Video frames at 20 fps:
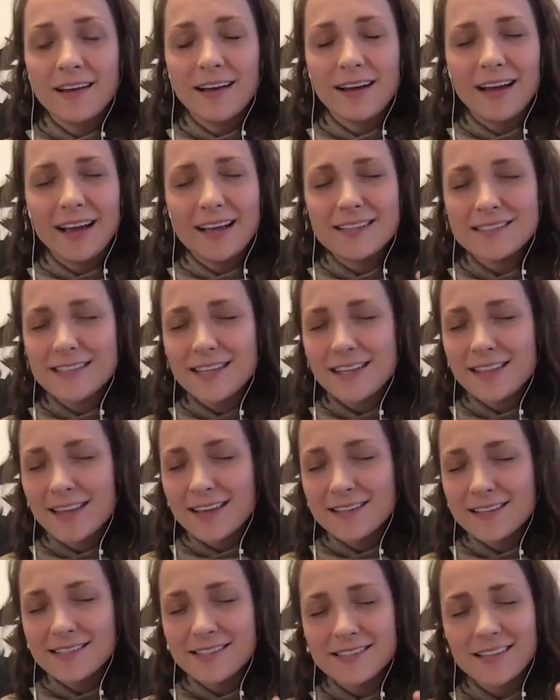I see
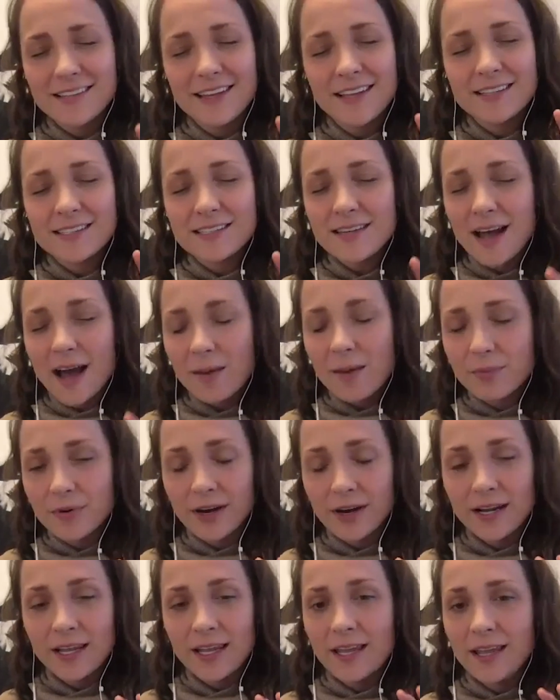this. It's not
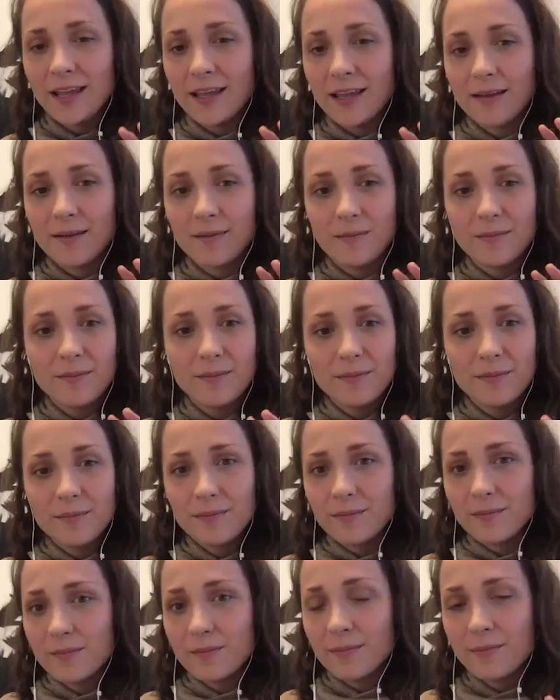pretty,
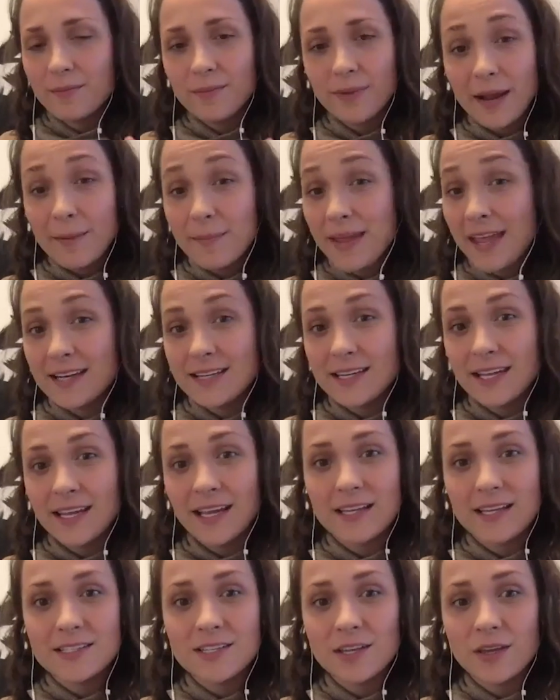mm-hmm. but I'm handing it
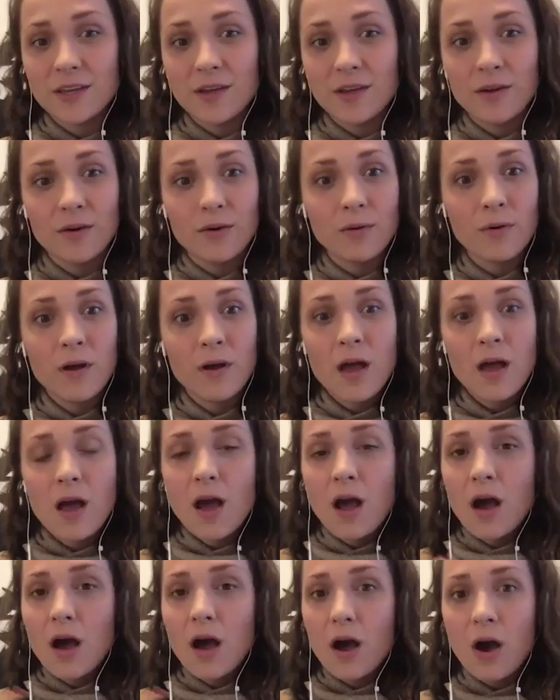to you.
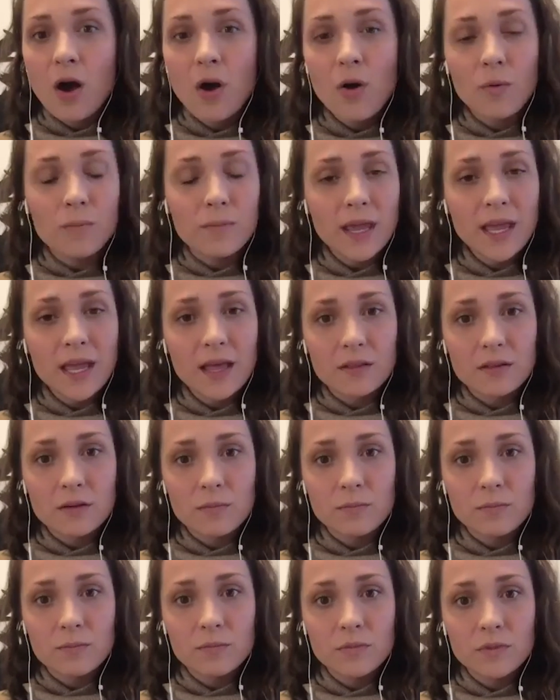Oh man, the,
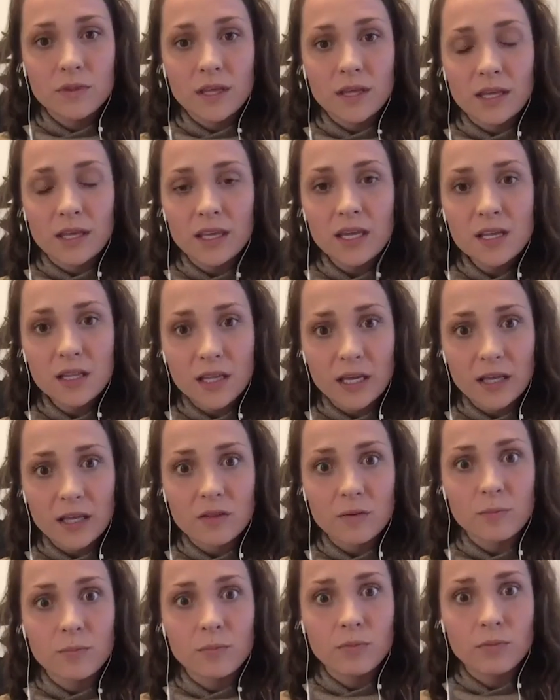the healing, the
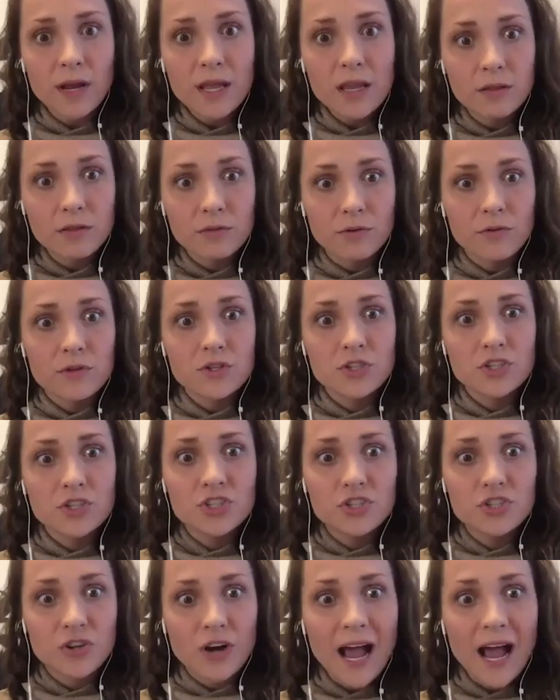breakthrough, the
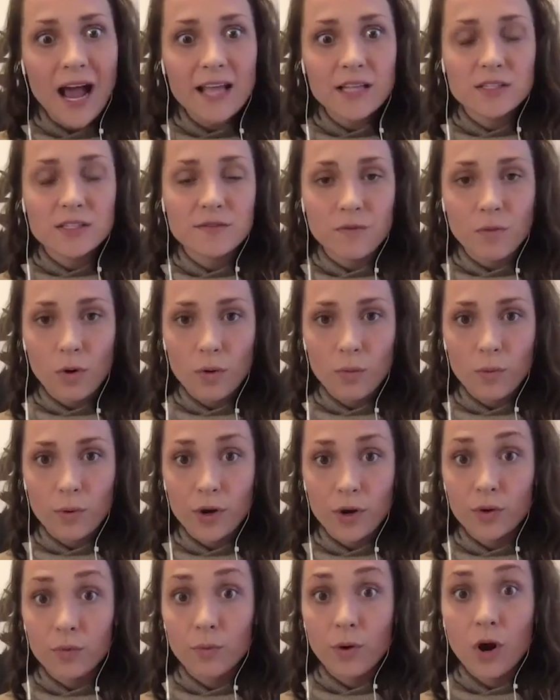strides
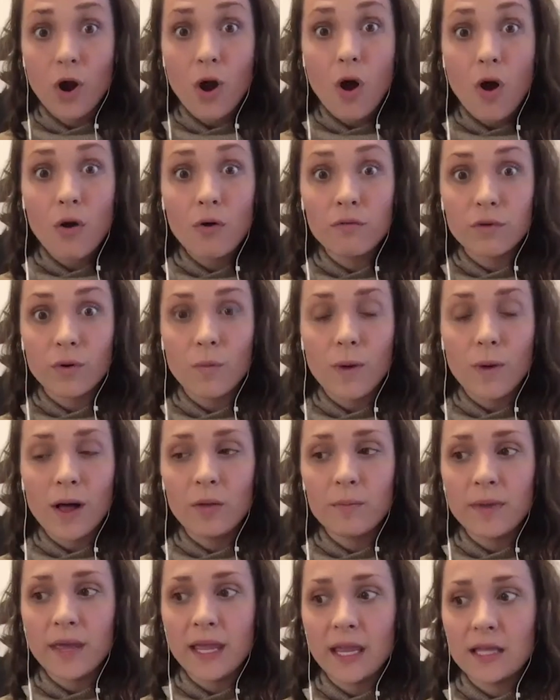forward were
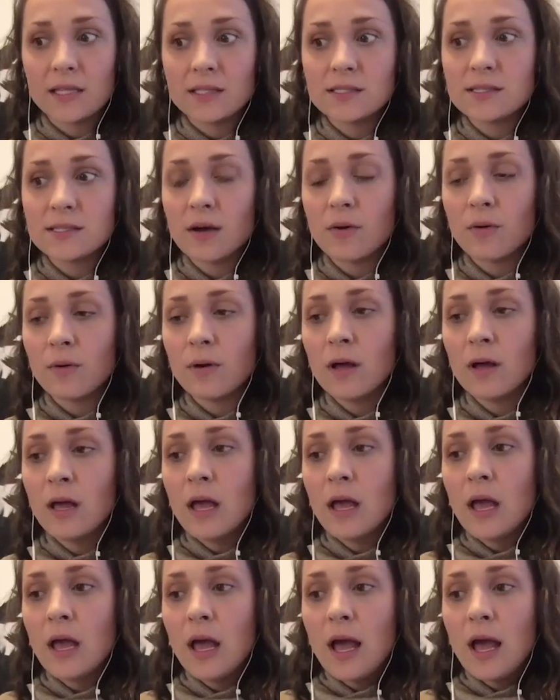overwhelming. And so
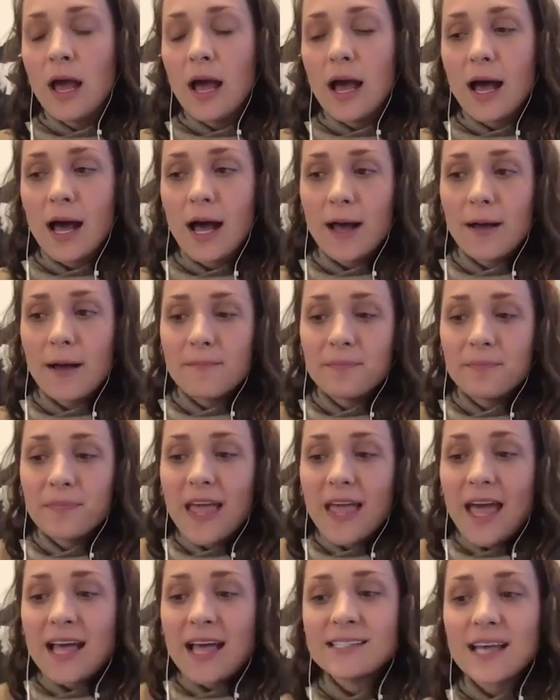um,
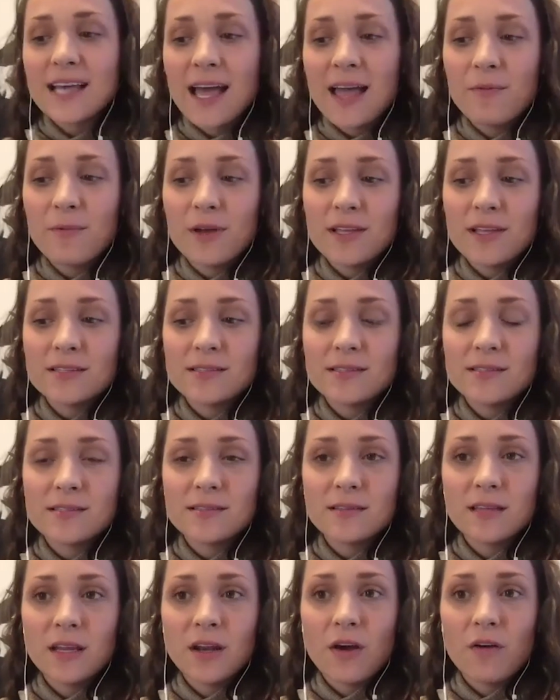as I was,
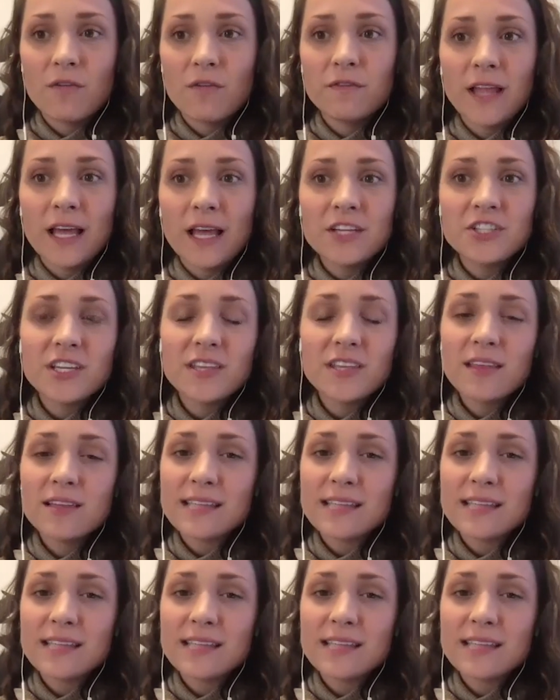you know, fleshing this